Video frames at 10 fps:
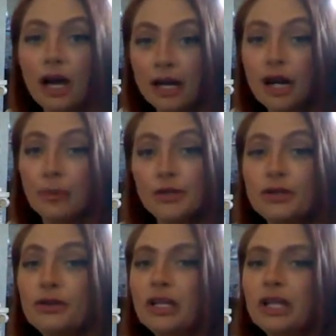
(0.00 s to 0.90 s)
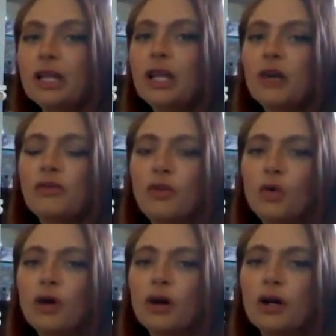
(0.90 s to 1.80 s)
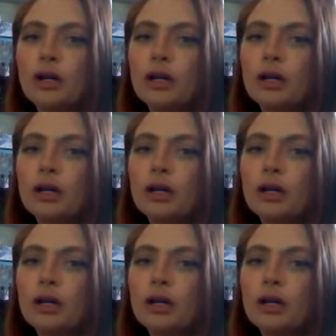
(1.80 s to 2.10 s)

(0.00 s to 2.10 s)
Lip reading: an opportunity for